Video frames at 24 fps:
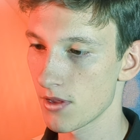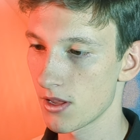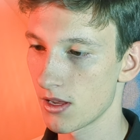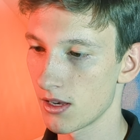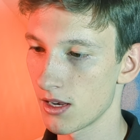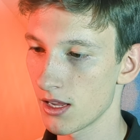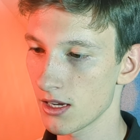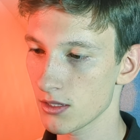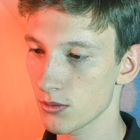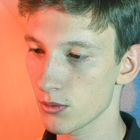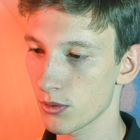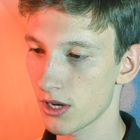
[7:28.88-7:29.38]

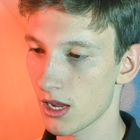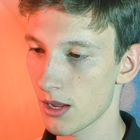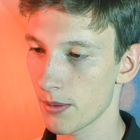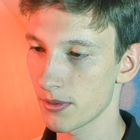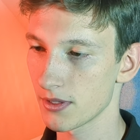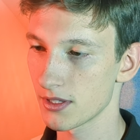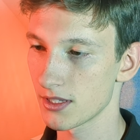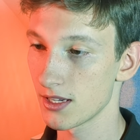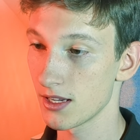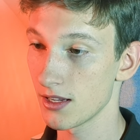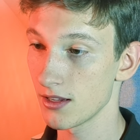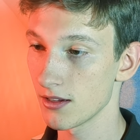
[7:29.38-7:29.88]
next, what
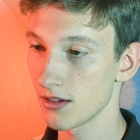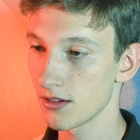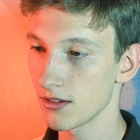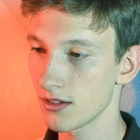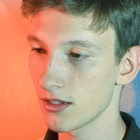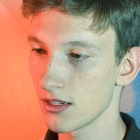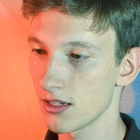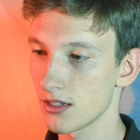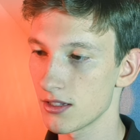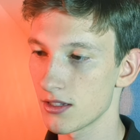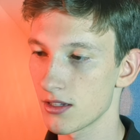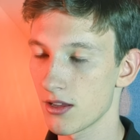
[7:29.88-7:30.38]
happens here
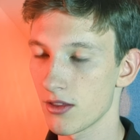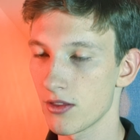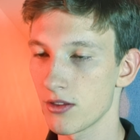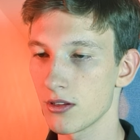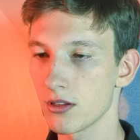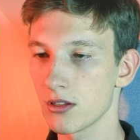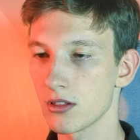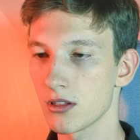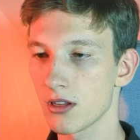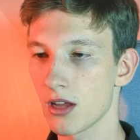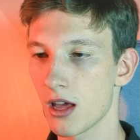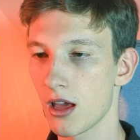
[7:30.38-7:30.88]
is this
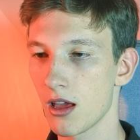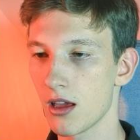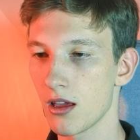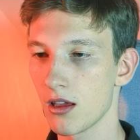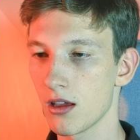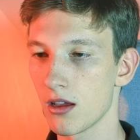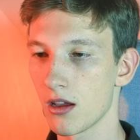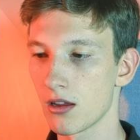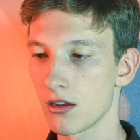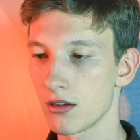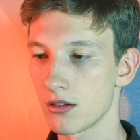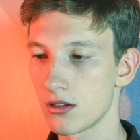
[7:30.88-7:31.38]
is
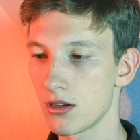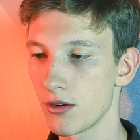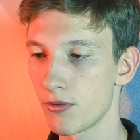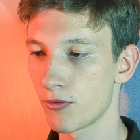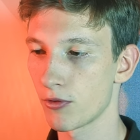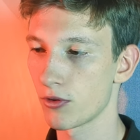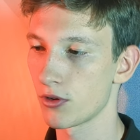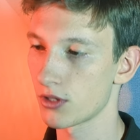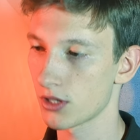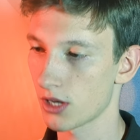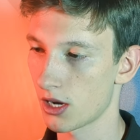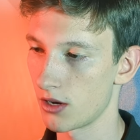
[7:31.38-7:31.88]
a
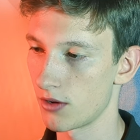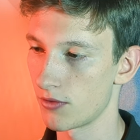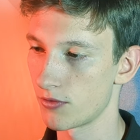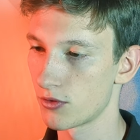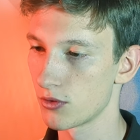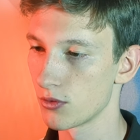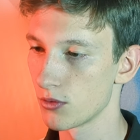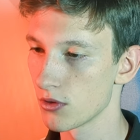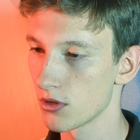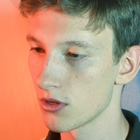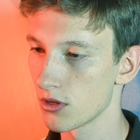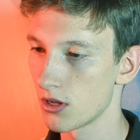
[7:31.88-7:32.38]
different kind of
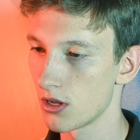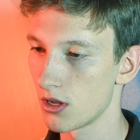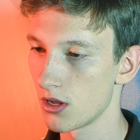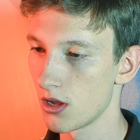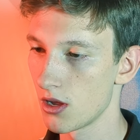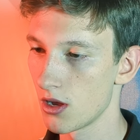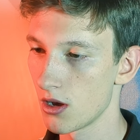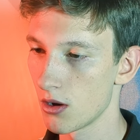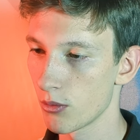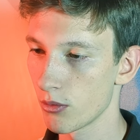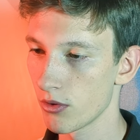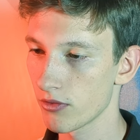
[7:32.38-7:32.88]
tool.
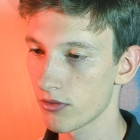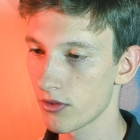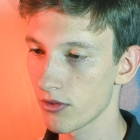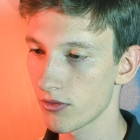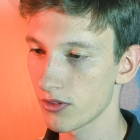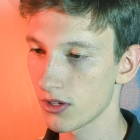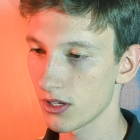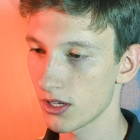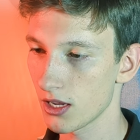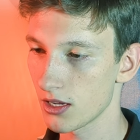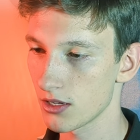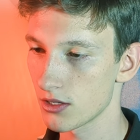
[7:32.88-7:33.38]
We've
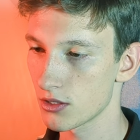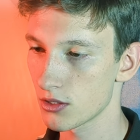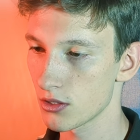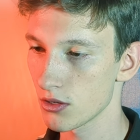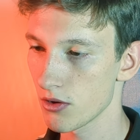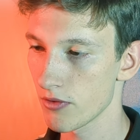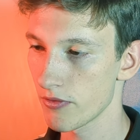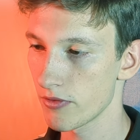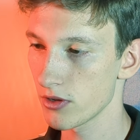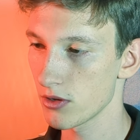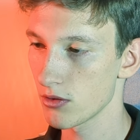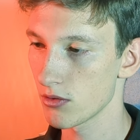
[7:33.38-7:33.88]
given it a
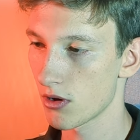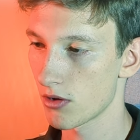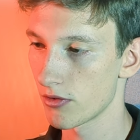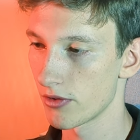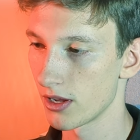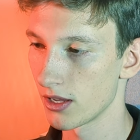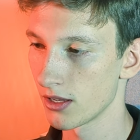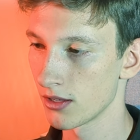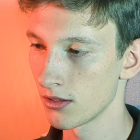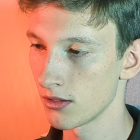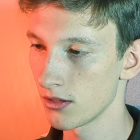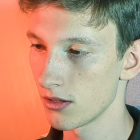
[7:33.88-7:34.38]
server
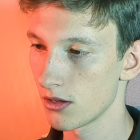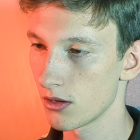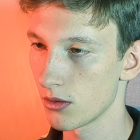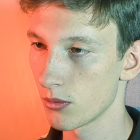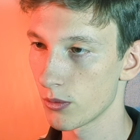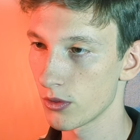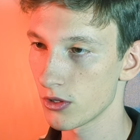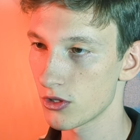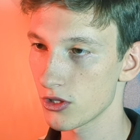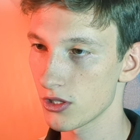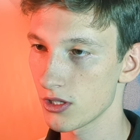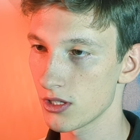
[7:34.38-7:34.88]
URL,
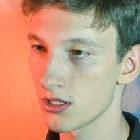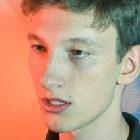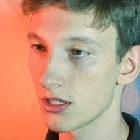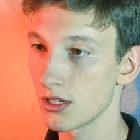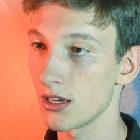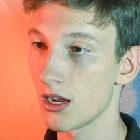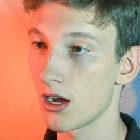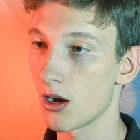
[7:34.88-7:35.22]
which is in